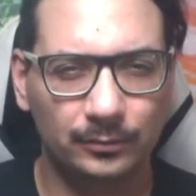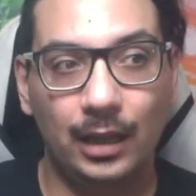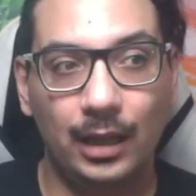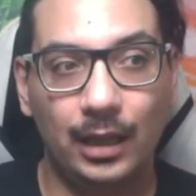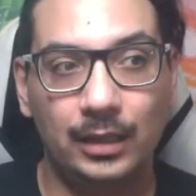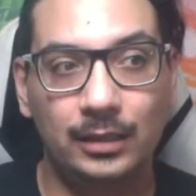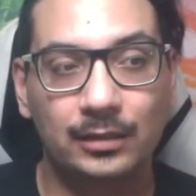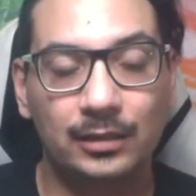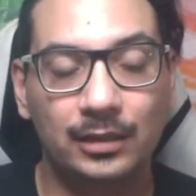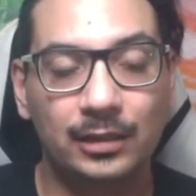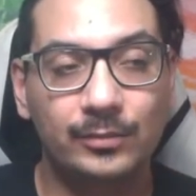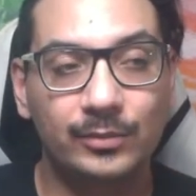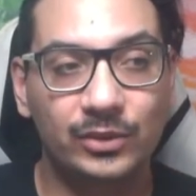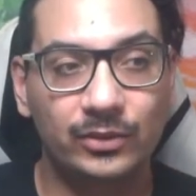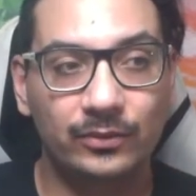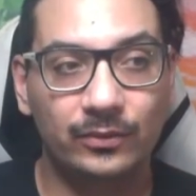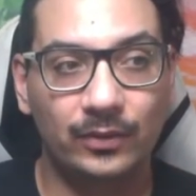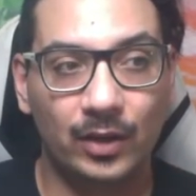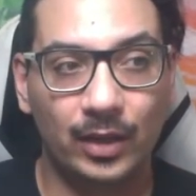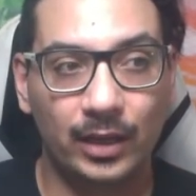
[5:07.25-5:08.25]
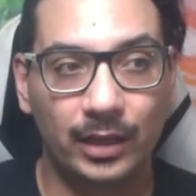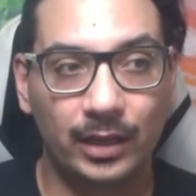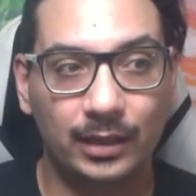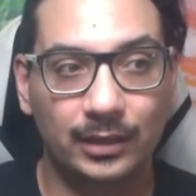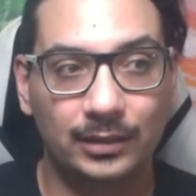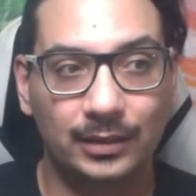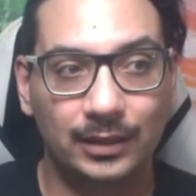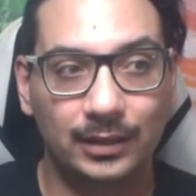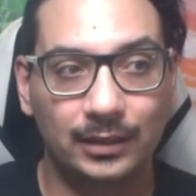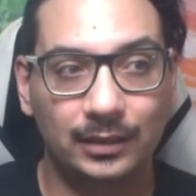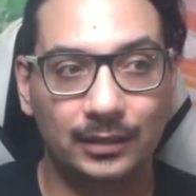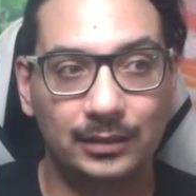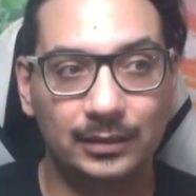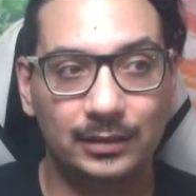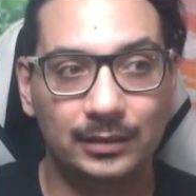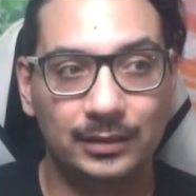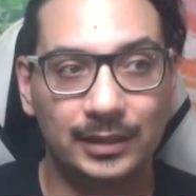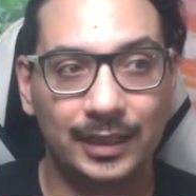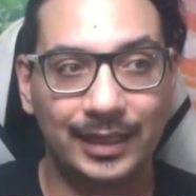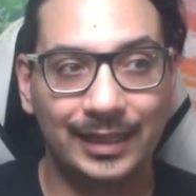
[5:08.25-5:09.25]
In terms of like
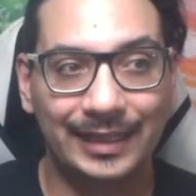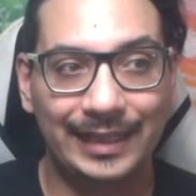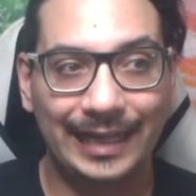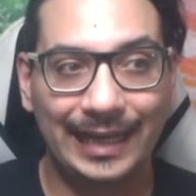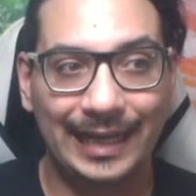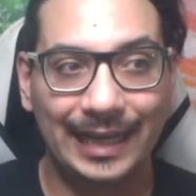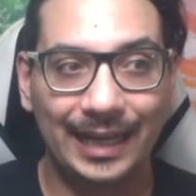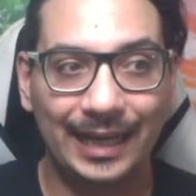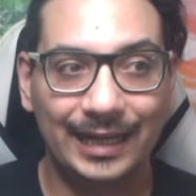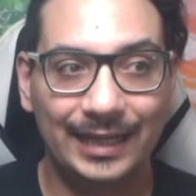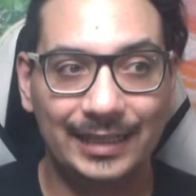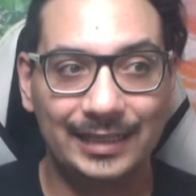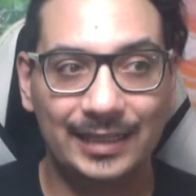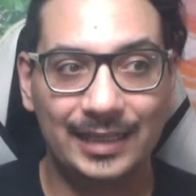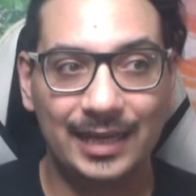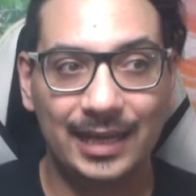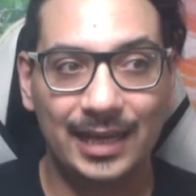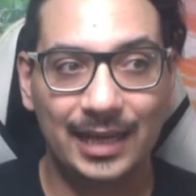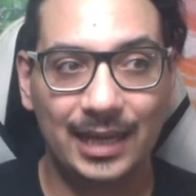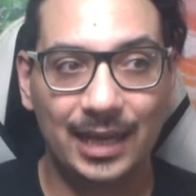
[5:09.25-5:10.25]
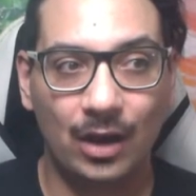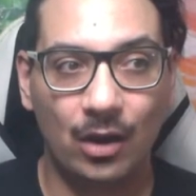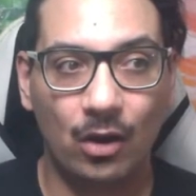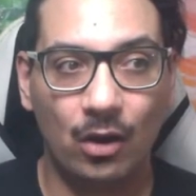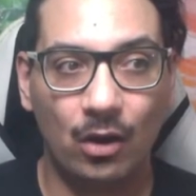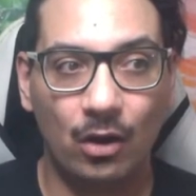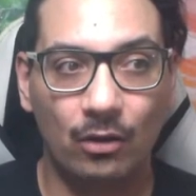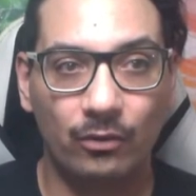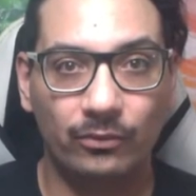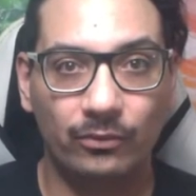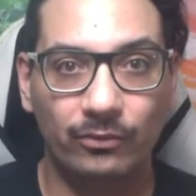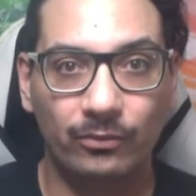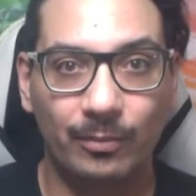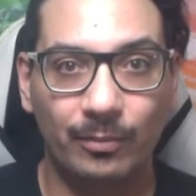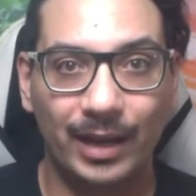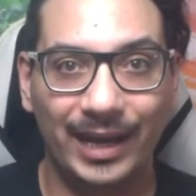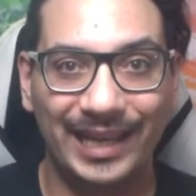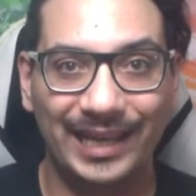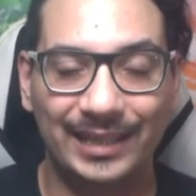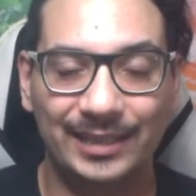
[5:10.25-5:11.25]
technicality of
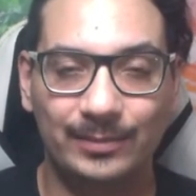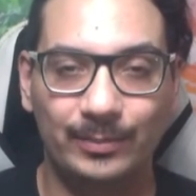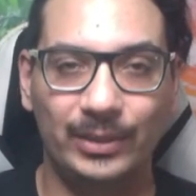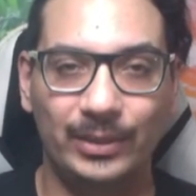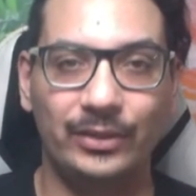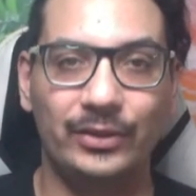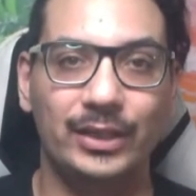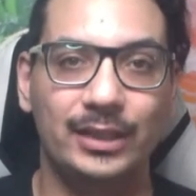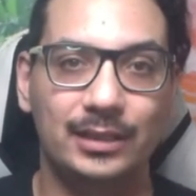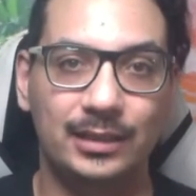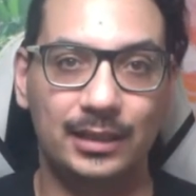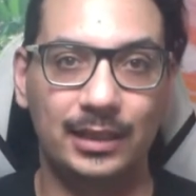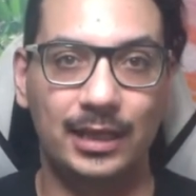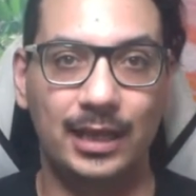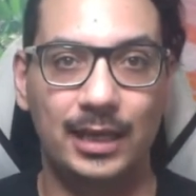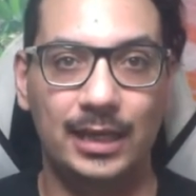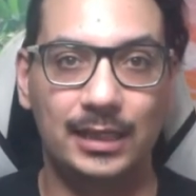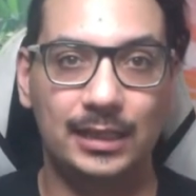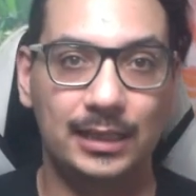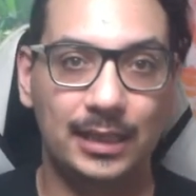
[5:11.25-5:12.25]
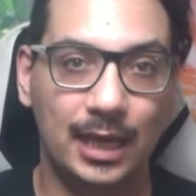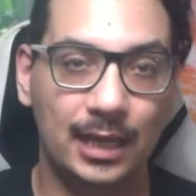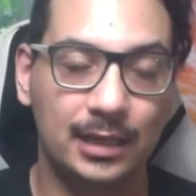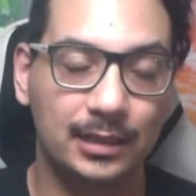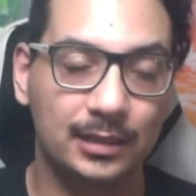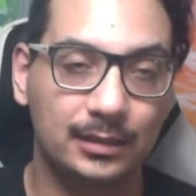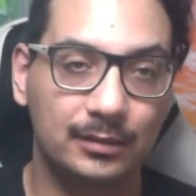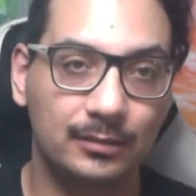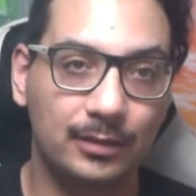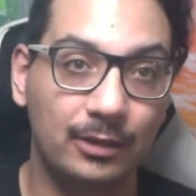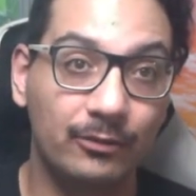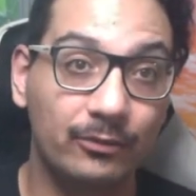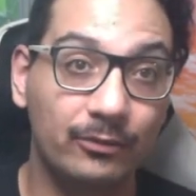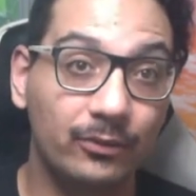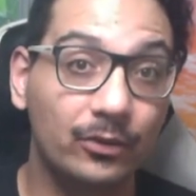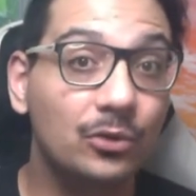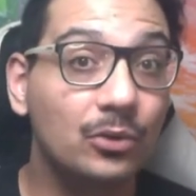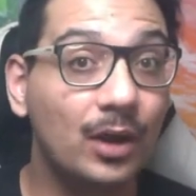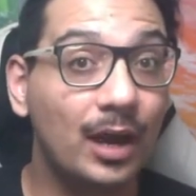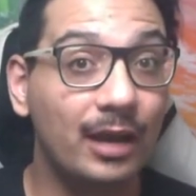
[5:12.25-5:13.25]
my experiences, as if
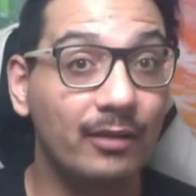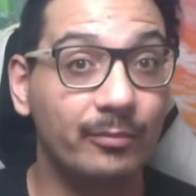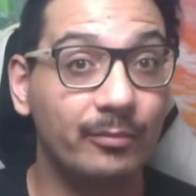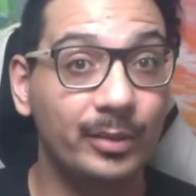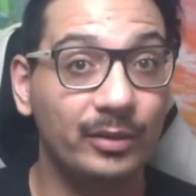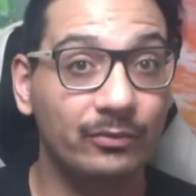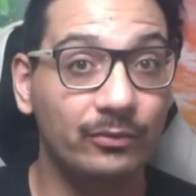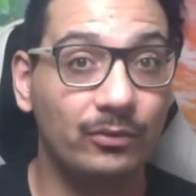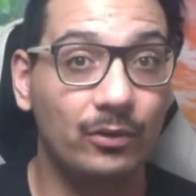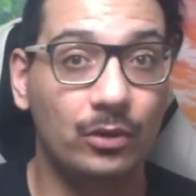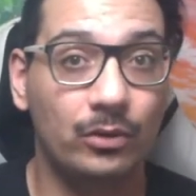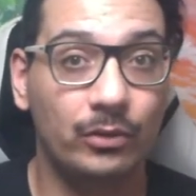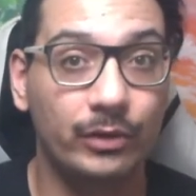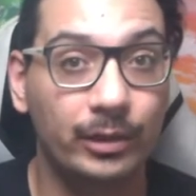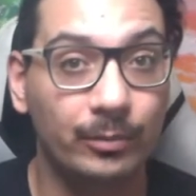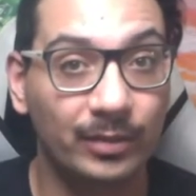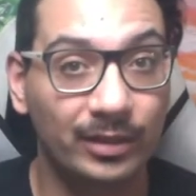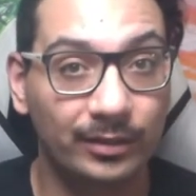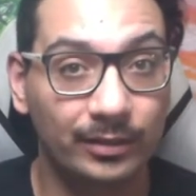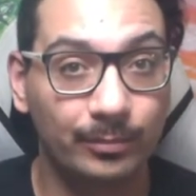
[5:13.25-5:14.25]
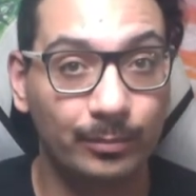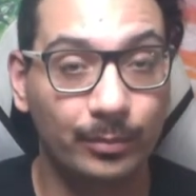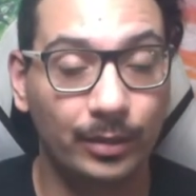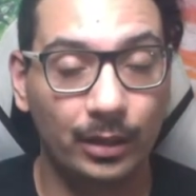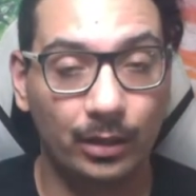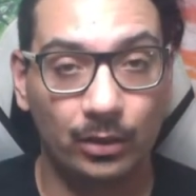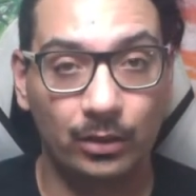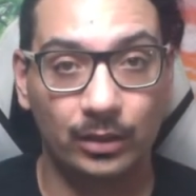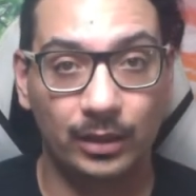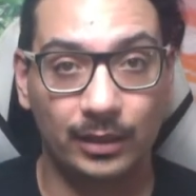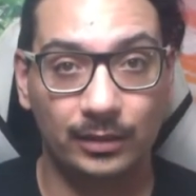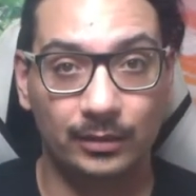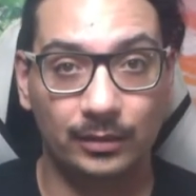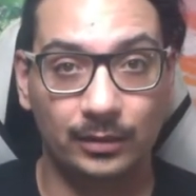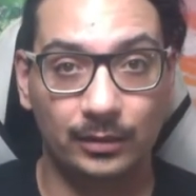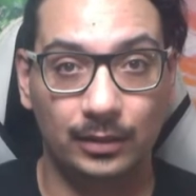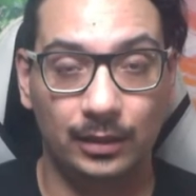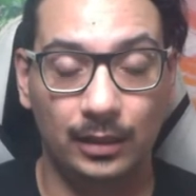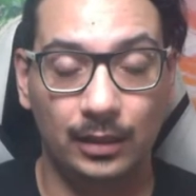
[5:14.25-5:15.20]
you have been following my blog and